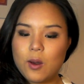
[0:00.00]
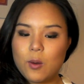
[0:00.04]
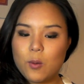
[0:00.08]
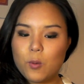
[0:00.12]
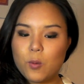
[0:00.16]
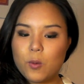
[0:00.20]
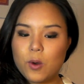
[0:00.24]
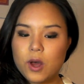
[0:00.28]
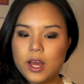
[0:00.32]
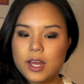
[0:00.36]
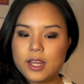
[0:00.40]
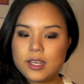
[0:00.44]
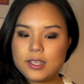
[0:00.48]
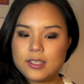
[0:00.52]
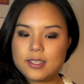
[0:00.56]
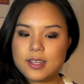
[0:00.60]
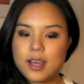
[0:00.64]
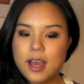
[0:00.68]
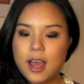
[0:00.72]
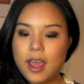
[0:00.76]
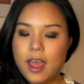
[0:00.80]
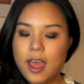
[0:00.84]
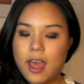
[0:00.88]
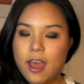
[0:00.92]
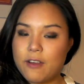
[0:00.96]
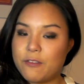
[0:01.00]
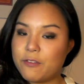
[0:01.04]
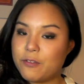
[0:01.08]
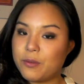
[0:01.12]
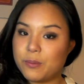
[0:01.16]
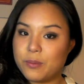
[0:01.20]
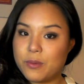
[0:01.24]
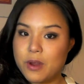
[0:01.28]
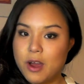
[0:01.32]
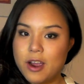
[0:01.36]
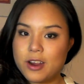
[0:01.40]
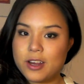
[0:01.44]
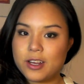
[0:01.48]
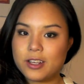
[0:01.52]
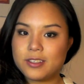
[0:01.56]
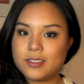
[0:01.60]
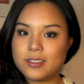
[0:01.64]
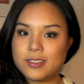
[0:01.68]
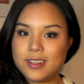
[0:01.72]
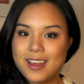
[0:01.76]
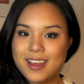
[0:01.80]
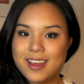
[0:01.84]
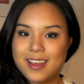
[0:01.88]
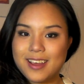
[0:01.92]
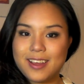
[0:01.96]
what I have from
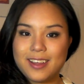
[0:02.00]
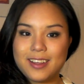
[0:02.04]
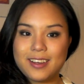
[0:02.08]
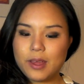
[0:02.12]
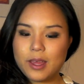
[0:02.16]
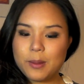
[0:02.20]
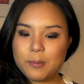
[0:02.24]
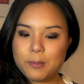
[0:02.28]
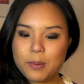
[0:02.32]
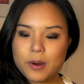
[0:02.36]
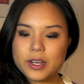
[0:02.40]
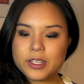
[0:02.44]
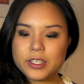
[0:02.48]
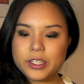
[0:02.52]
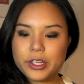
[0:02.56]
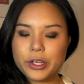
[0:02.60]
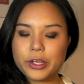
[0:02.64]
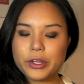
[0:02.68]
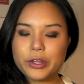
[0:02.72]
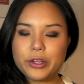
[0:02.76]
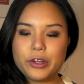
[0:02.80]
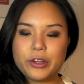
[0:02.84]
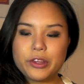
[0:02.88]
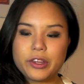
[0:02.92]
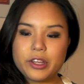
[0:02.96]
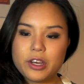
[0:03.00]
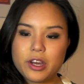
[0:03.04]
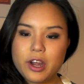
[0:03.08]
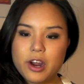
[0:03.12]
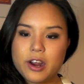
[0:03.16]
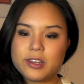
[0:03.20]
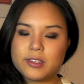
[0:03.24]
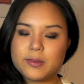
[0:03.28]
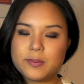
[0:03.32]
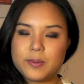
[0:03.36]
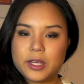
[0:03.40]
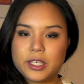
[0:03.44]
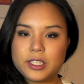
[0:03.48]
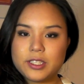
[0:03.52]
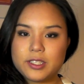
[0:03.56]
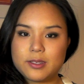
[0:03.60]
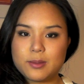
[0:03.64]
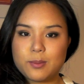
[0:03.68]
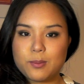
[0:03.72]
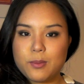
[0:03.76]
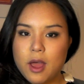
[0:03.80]
NARS, and in particular the NARS blushes.